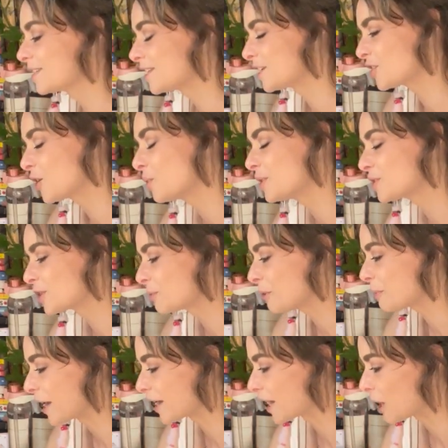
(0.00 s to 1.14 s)
There's always going to be
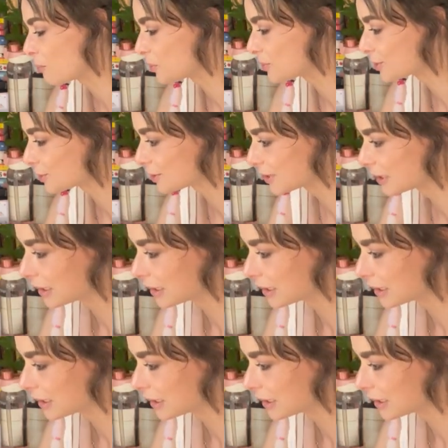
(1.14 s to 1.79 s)
bad apples.